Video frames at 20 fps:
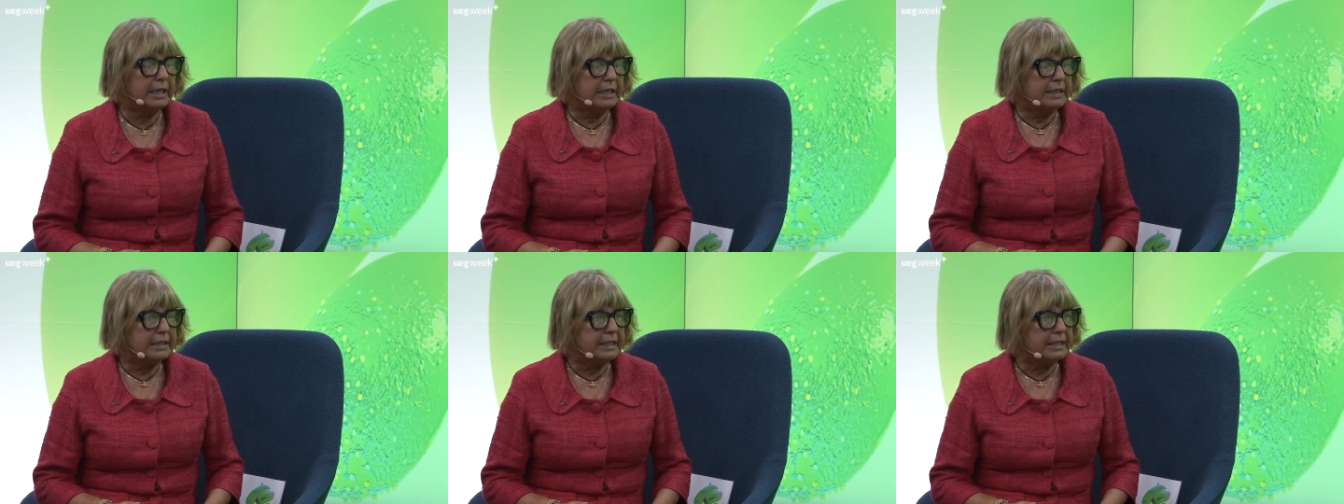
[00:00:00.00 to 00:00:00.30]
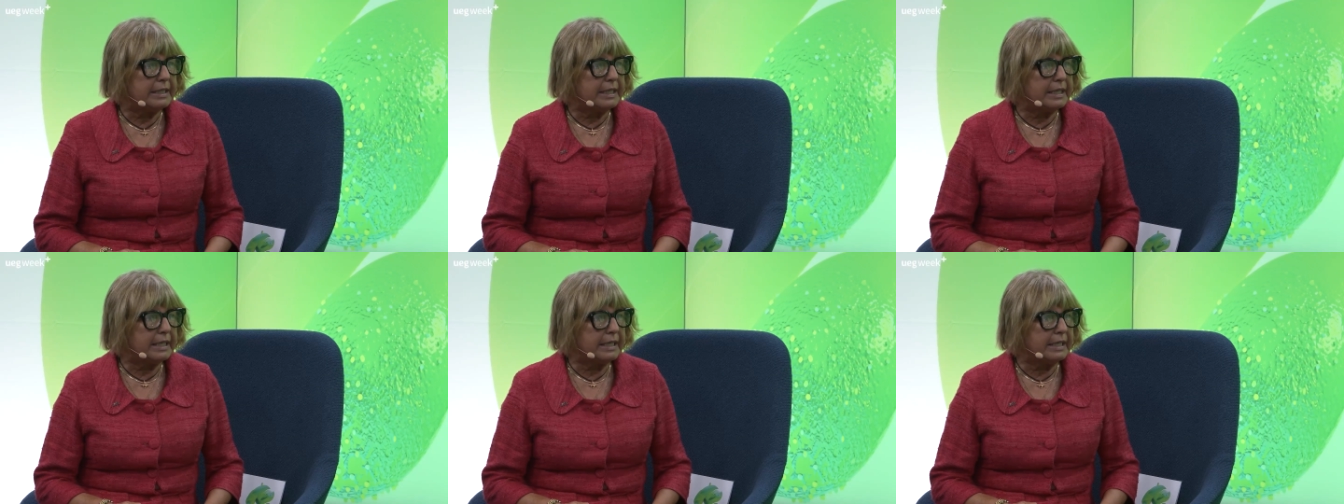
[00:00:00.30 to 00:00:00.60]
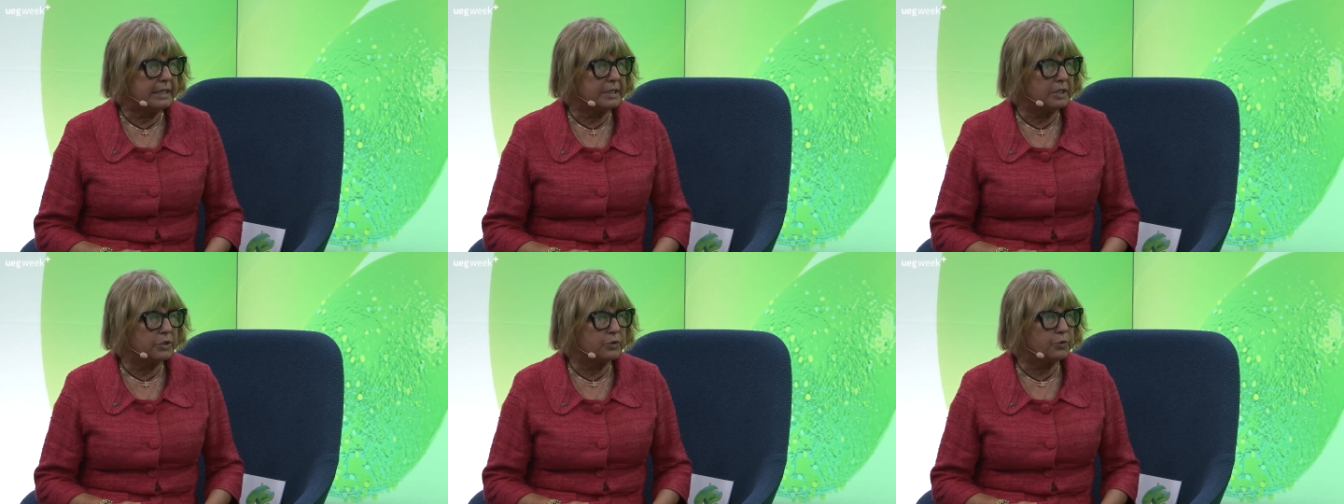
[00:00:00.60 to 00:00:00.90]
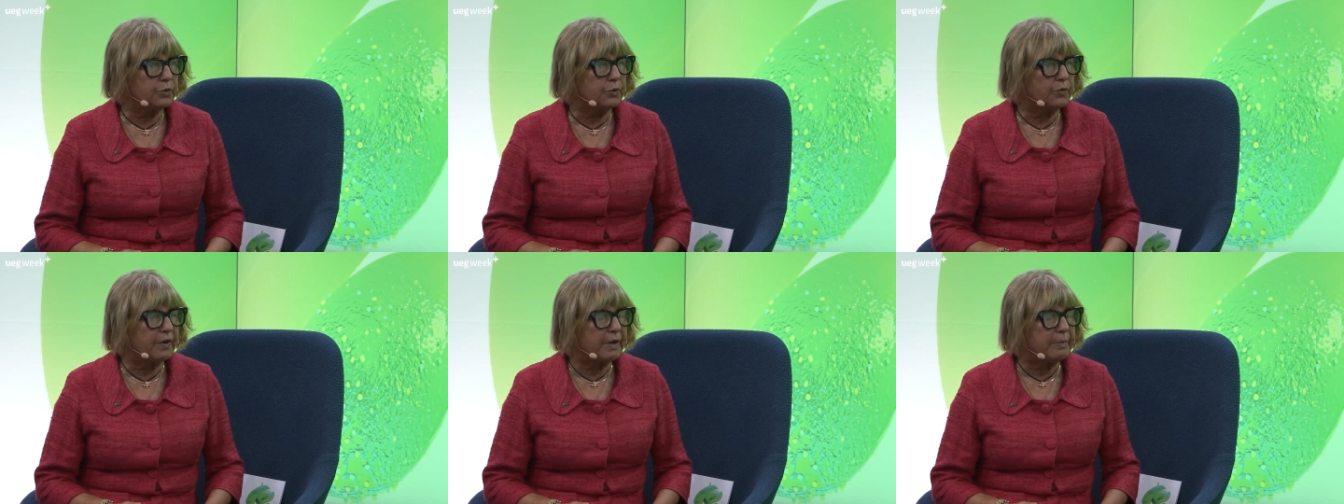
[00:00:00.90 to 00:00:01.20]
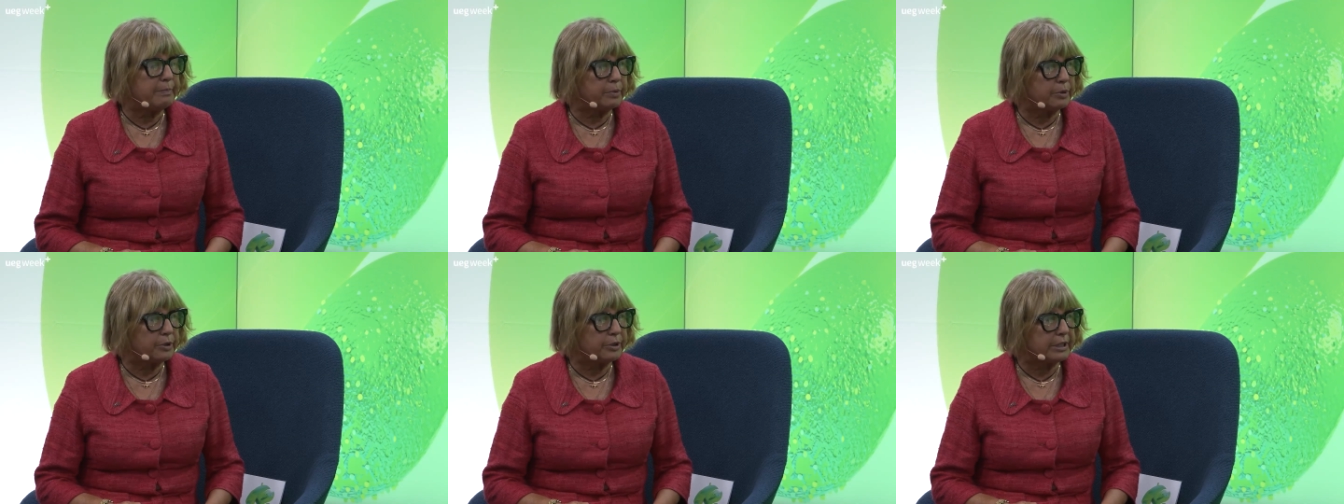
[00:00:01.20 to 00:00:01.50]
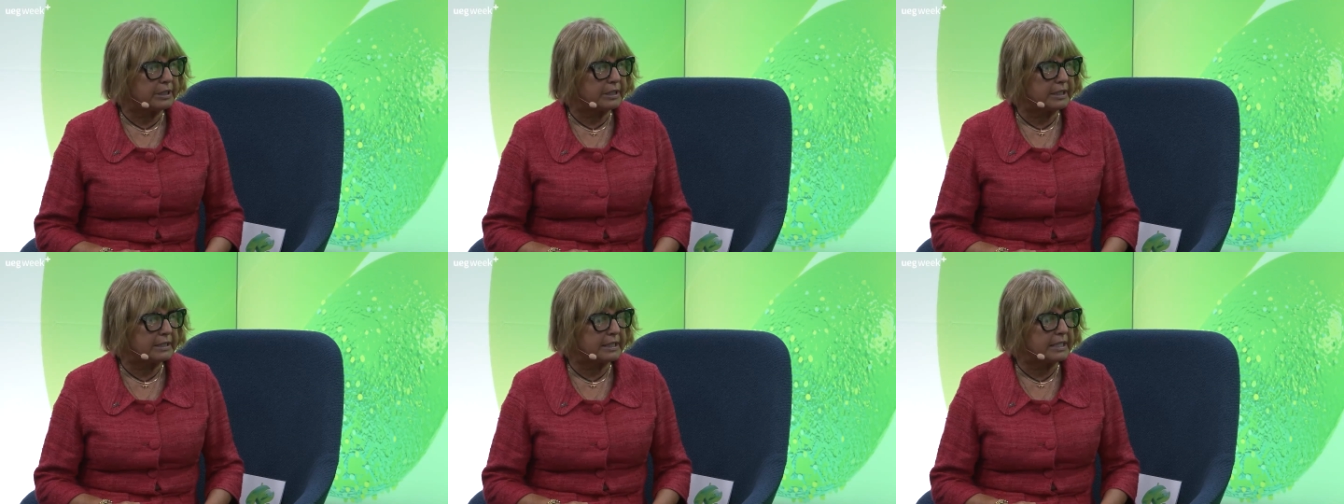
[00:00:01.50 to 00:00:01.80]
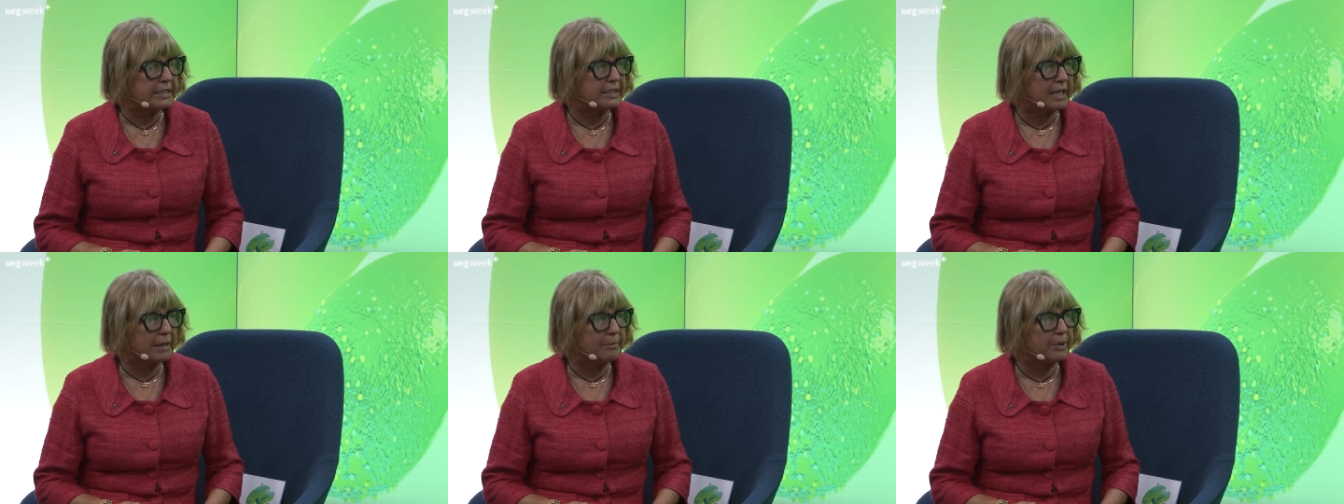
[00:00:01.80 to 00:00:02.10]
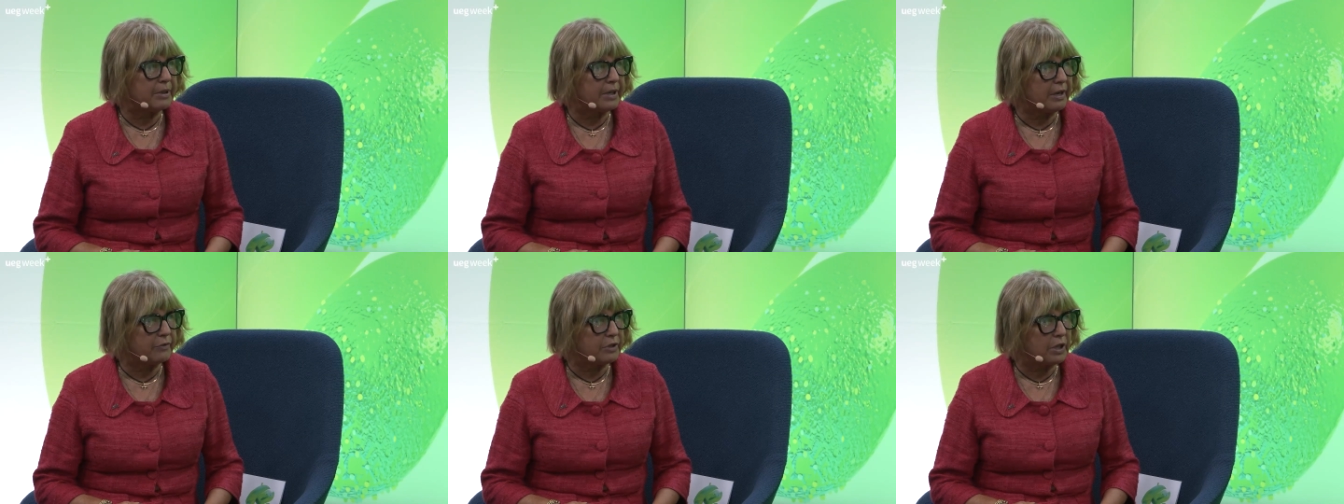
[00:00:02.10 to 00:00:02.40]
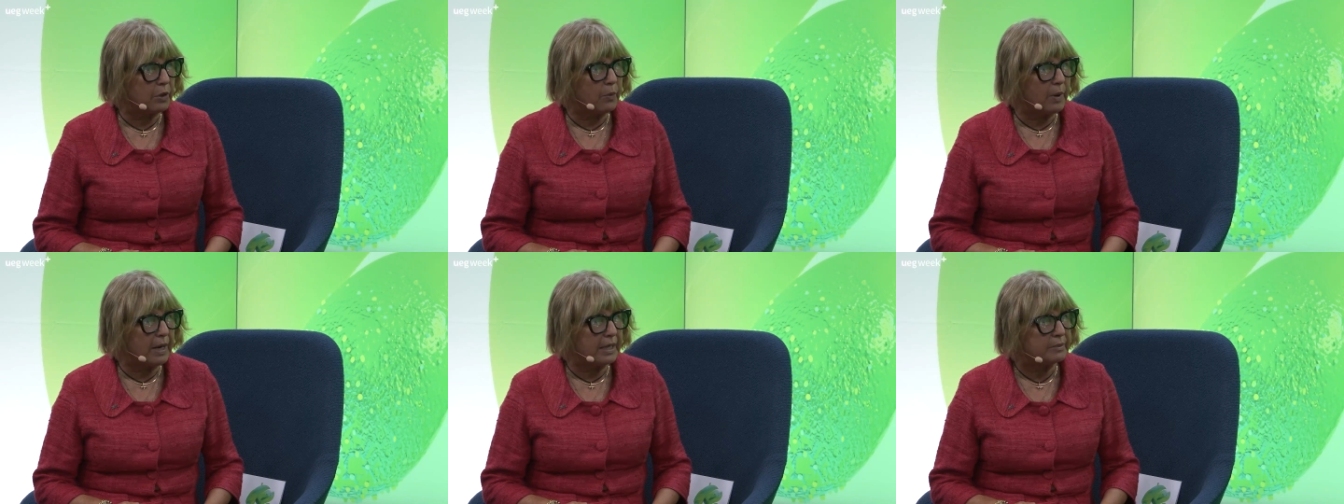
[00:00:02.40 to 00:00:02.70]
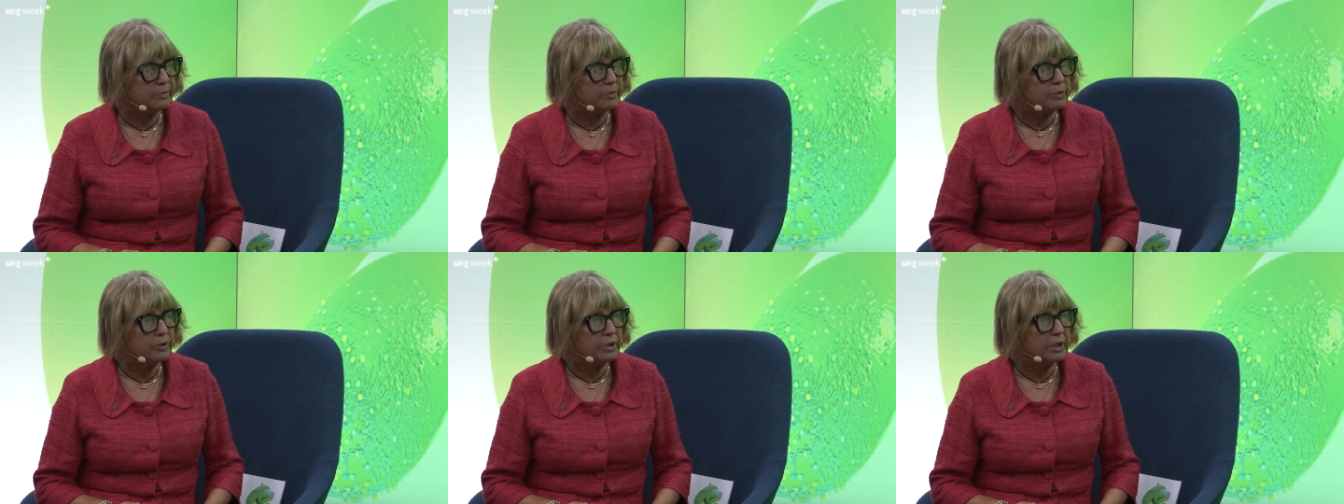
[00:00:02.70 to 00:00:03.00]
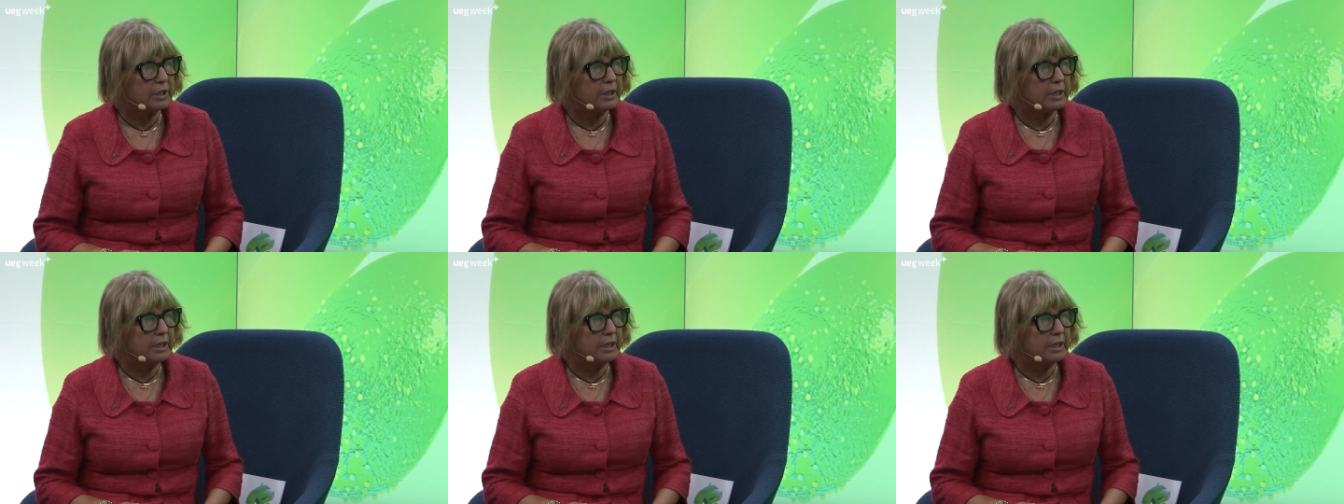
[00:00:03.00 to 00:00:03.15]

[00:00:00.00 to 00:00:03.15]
dedicated to report the summary of the White Book,